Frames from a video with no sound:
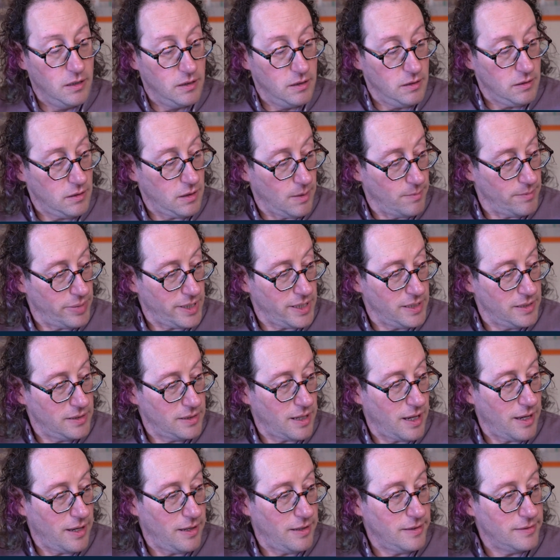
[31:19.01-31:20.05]
Somebody
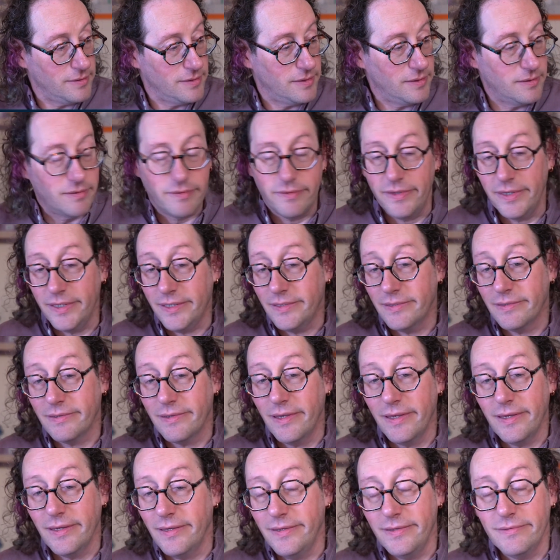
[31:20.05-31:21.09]
says this
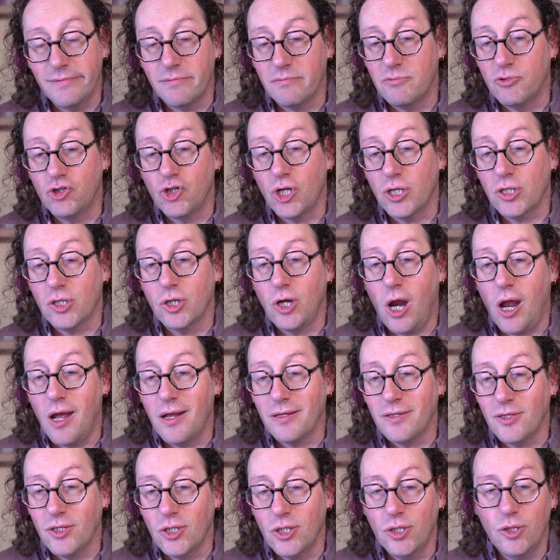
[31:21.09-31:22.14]
thing is just
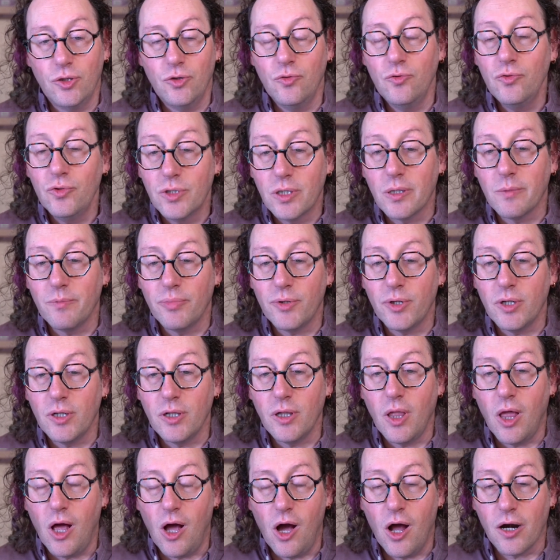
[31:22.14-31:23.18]
not
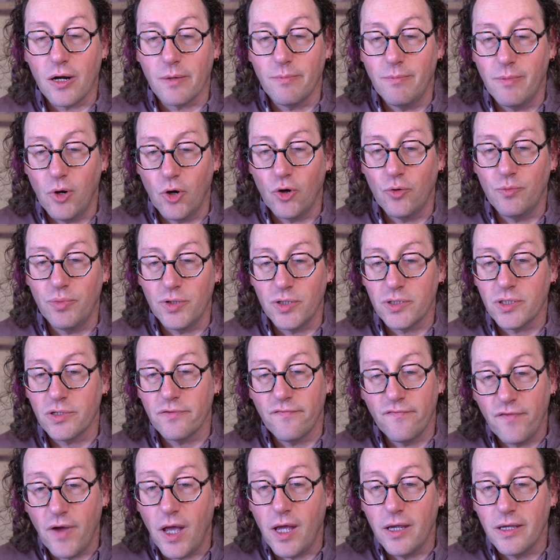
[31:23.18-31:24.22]
usable on a mobile
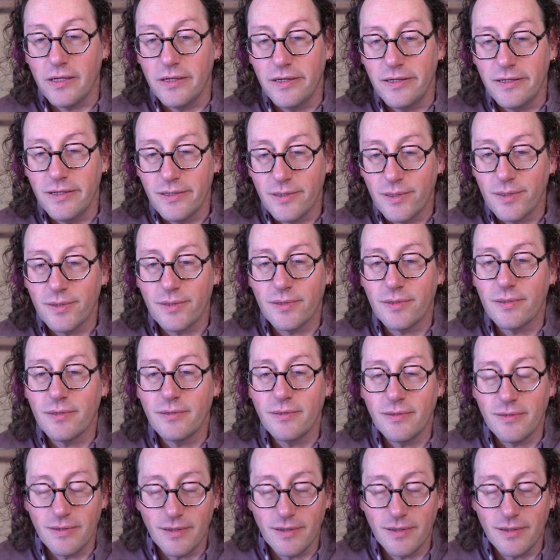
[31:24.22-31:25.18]
device.